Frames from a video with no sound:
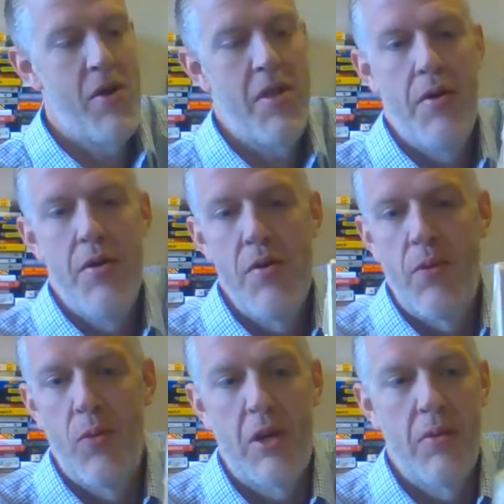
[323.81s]
went through
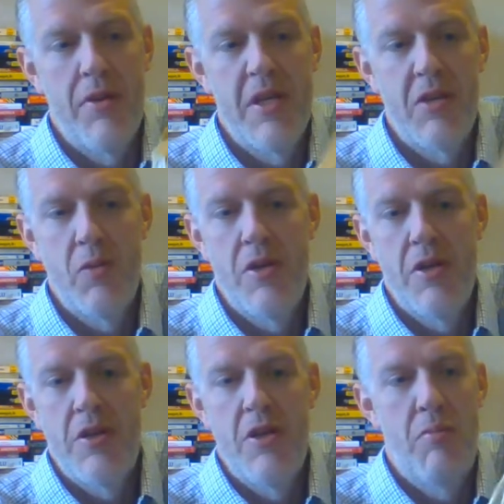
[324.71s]
and worked with this
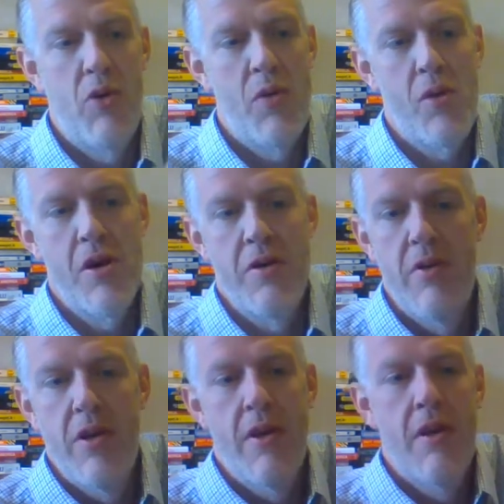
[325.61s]
one to the point where it
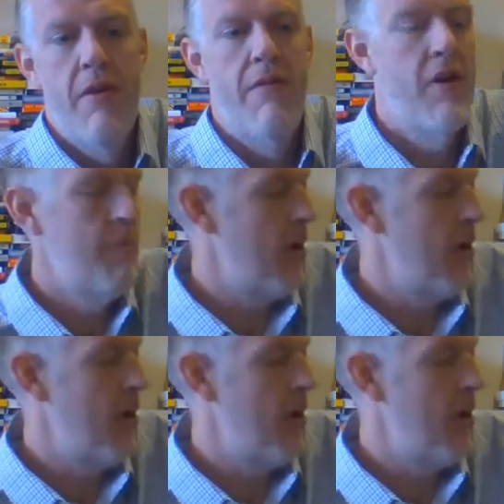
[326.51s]
fell